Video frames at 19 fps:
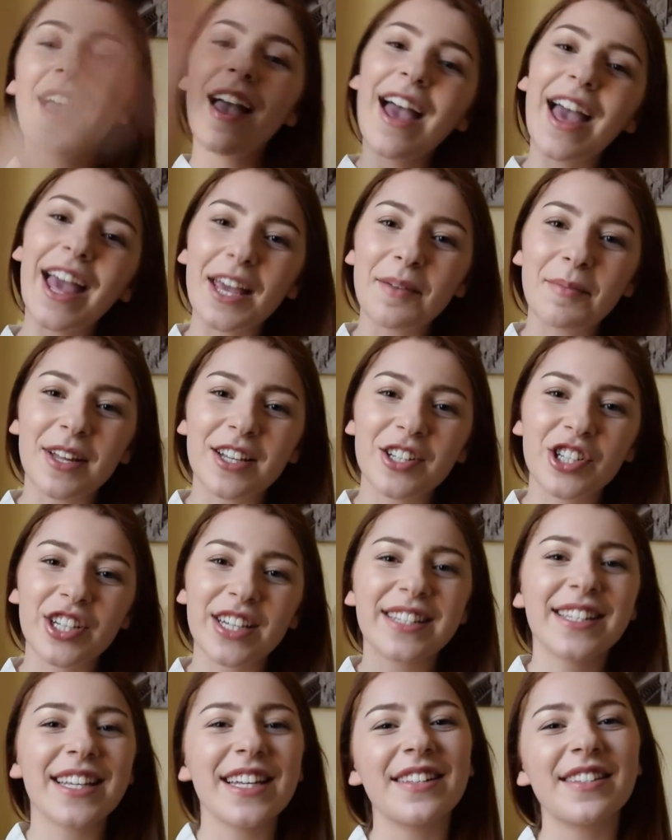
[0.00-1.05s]
Hey
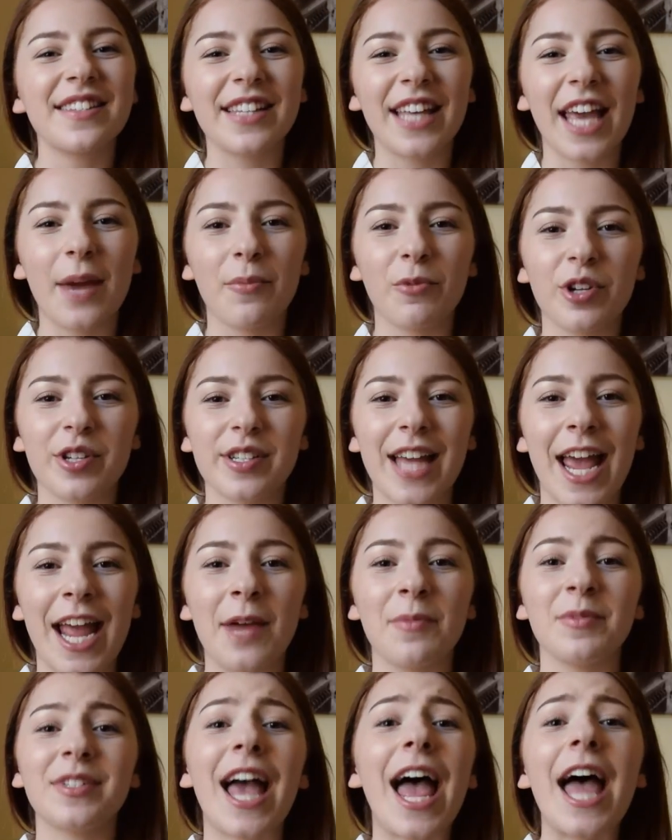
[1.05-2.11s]
Munchies, it's the Gamer
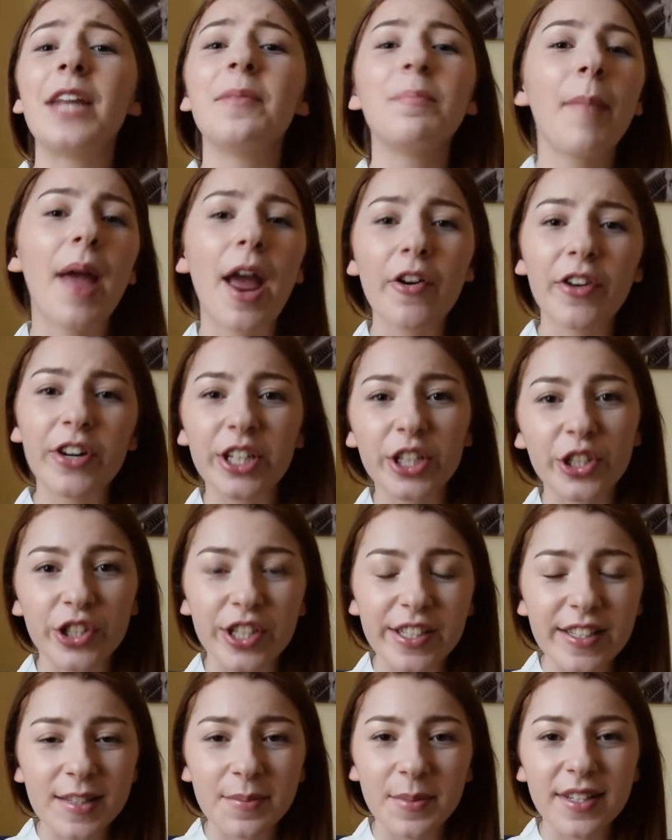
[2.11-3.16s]
Untamed and Merry
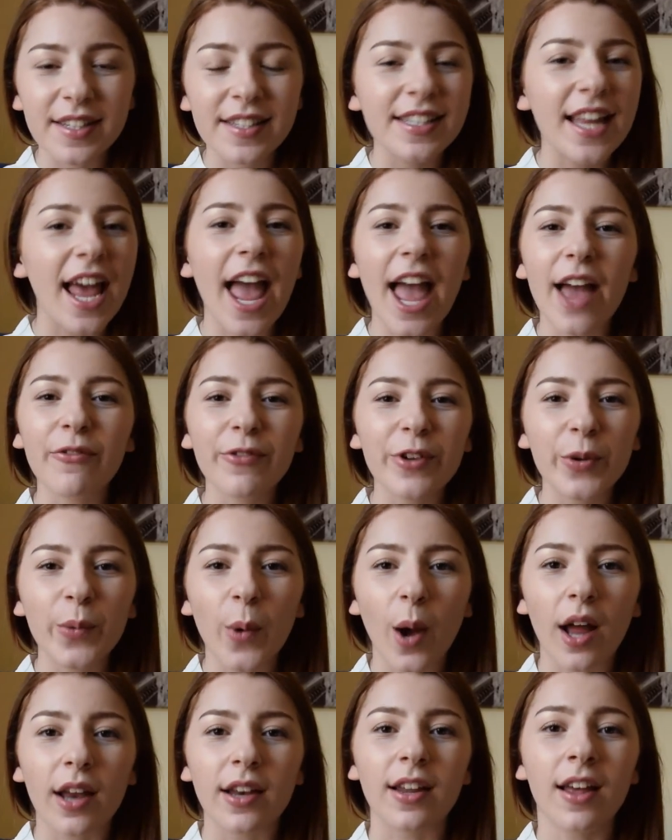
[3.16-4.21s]
Christmas to
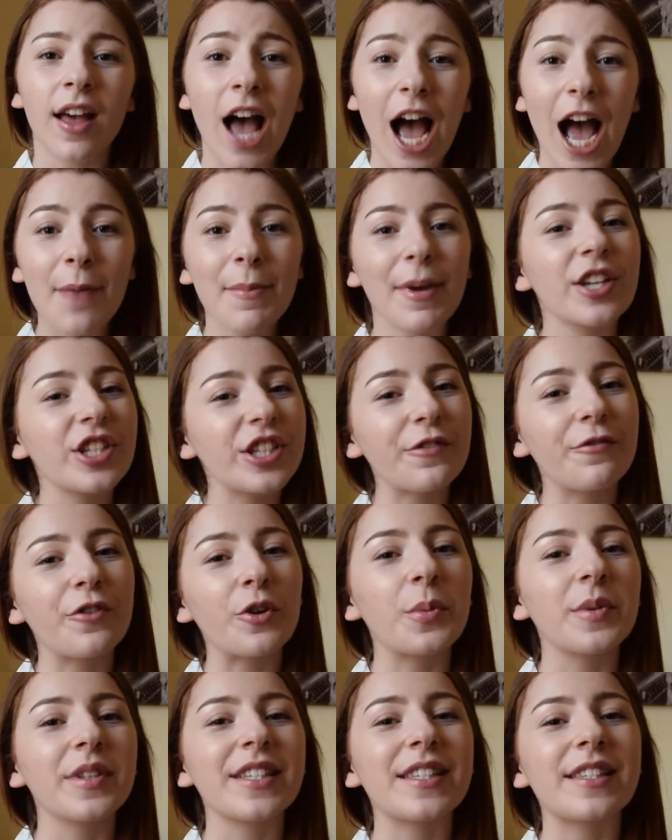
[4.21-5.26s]
everyone! I'm actually
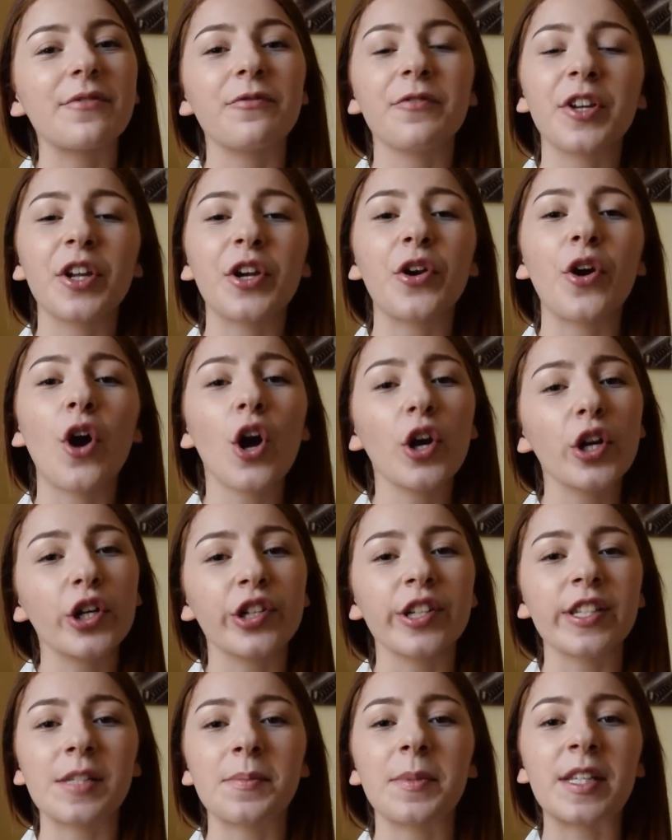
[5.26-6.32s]
filming this video on
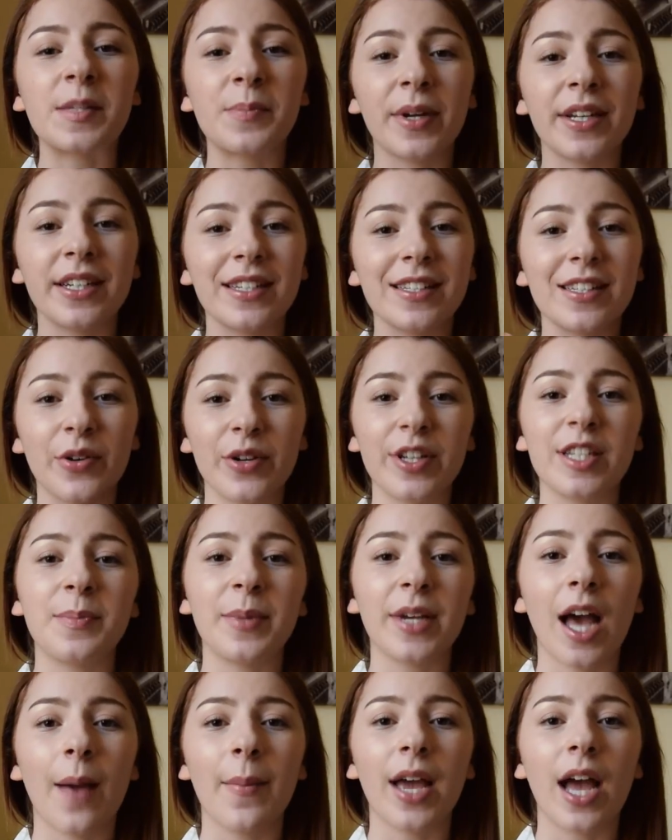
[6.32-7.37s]
Christmas but it is going to
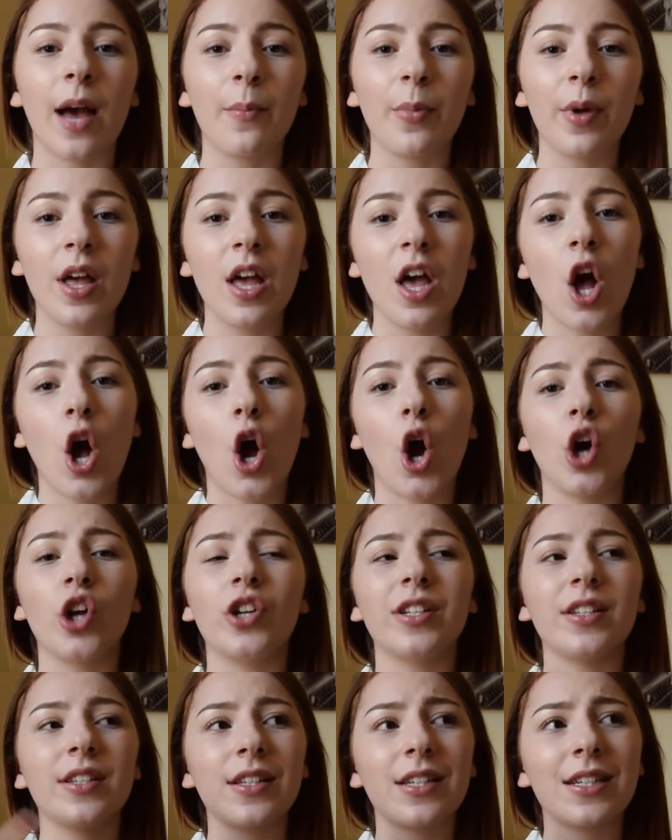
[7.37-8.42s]
be coming up
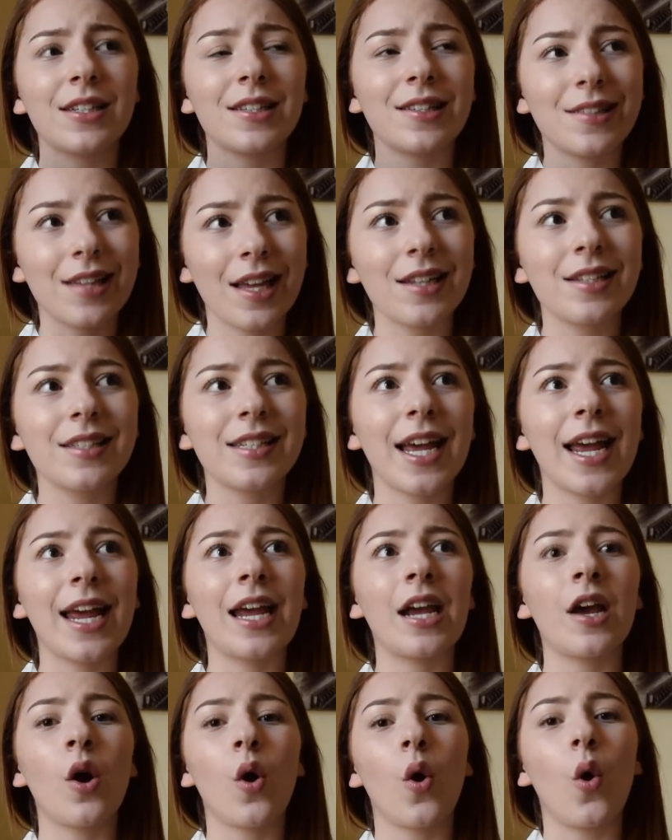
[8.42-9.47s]
on
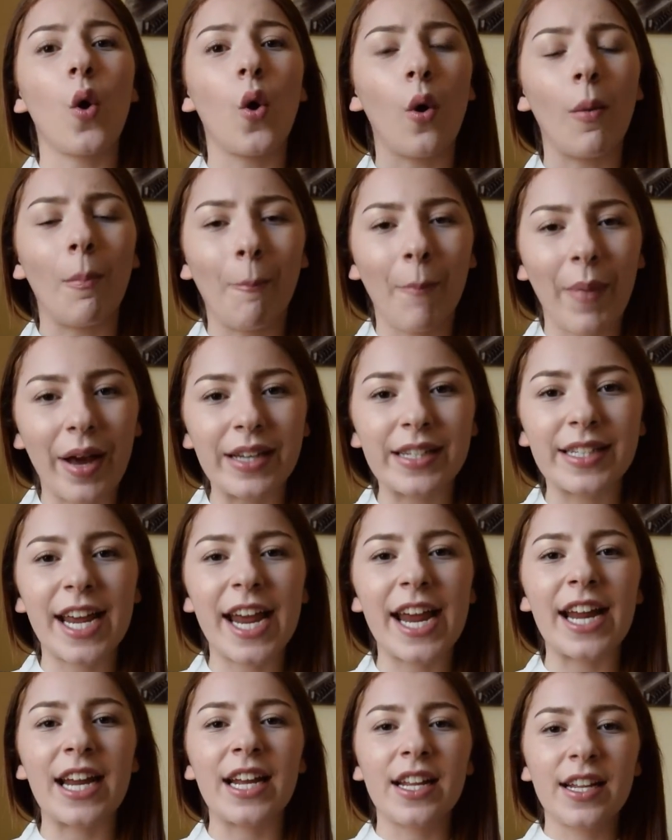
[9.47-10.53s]
Sunday or
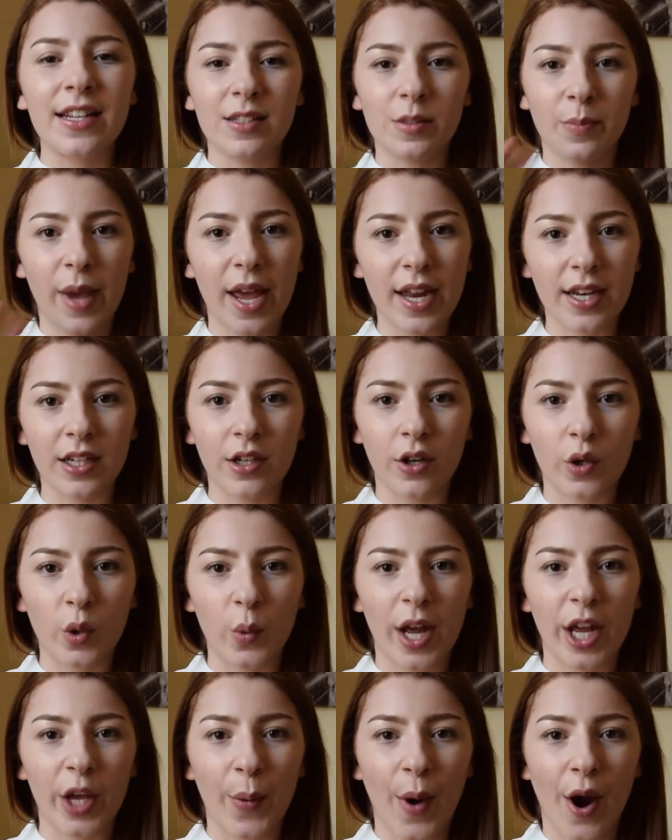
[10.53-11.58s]
Monday depending on
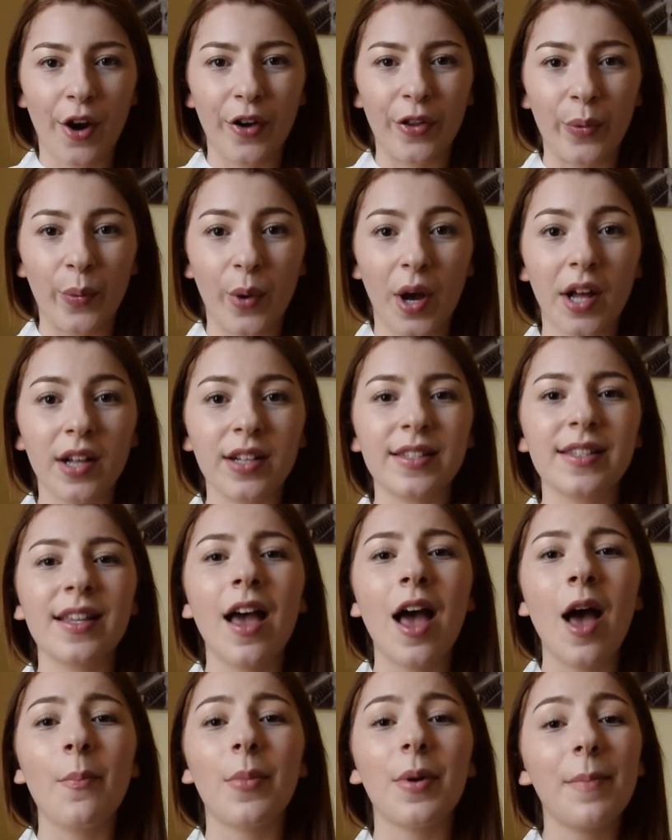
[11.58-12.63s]
where you are in the world.
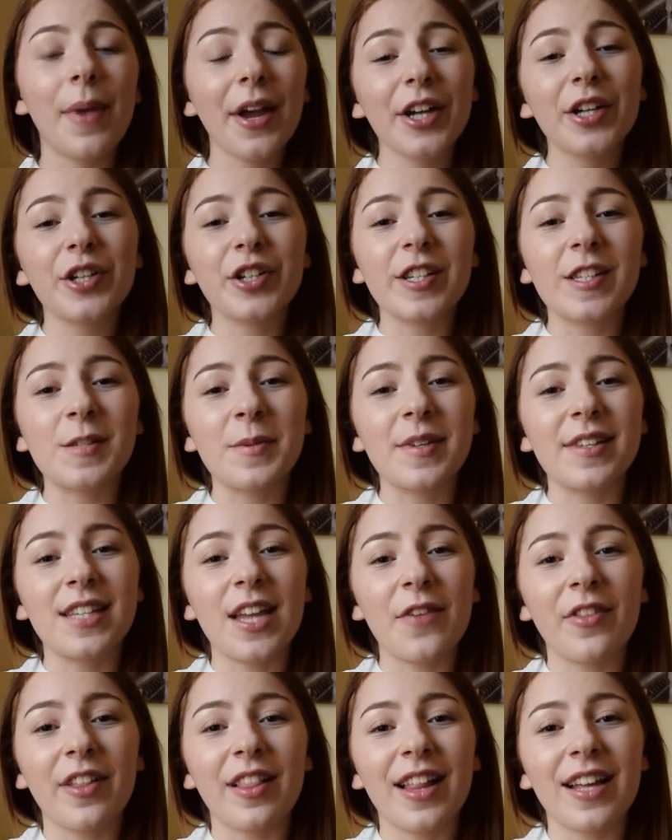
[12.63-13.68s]
But Merry Christmas
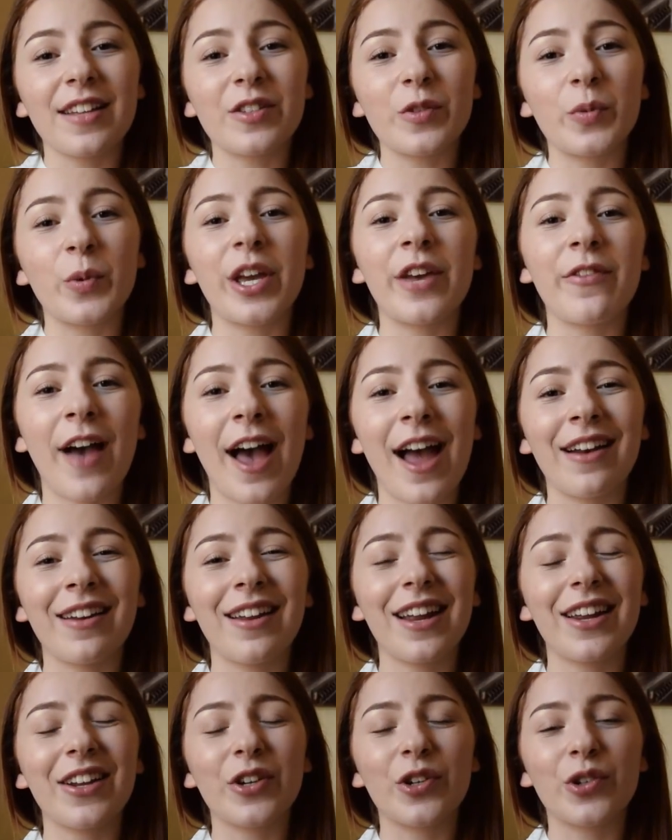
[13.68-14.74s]
nevertheless, we have had
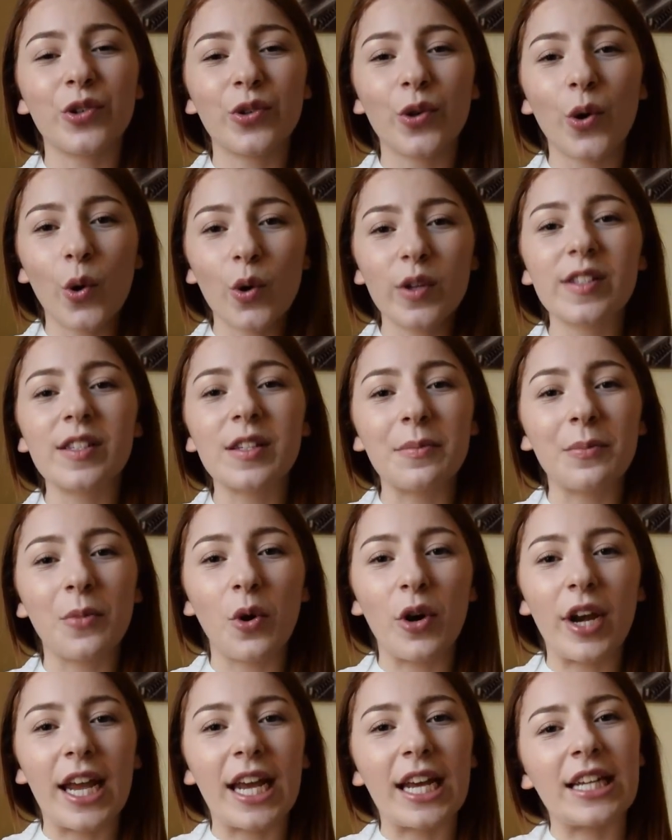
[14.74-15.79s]
an awesome
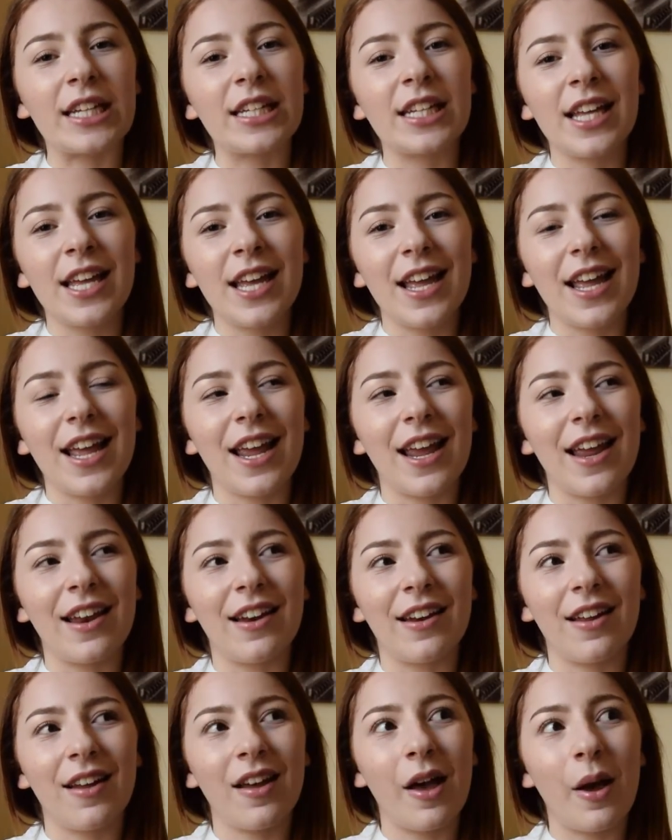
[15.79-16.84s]
morning
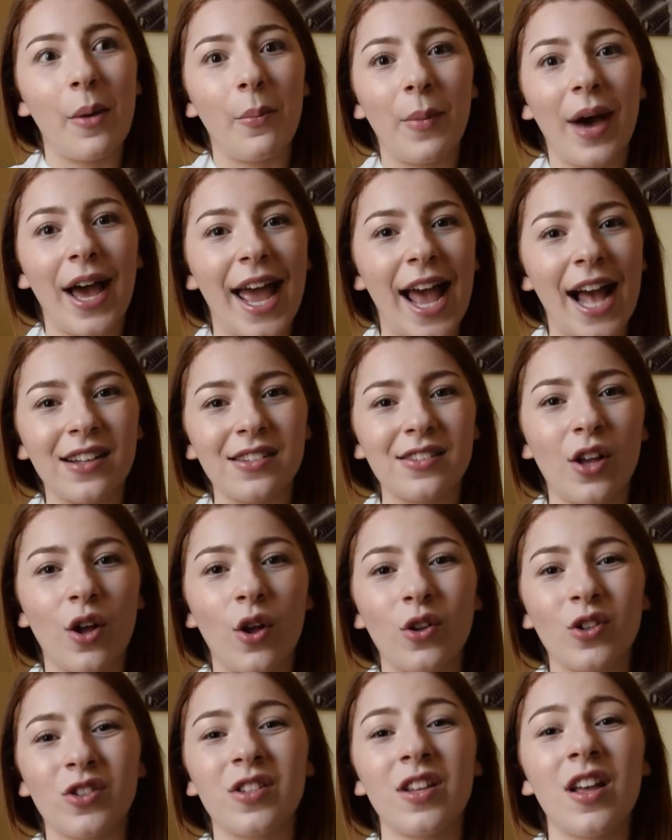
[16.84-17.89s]
in my
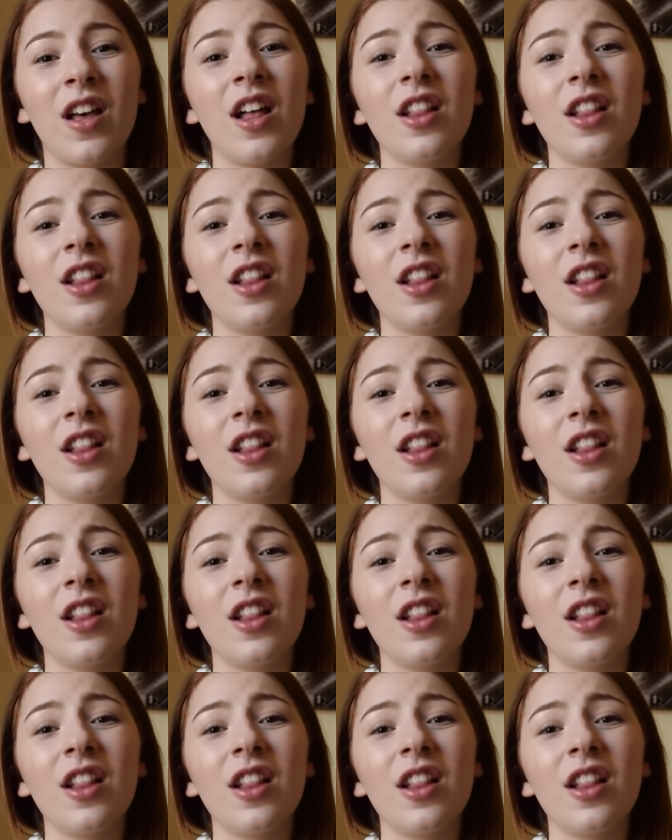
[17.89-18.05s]
household.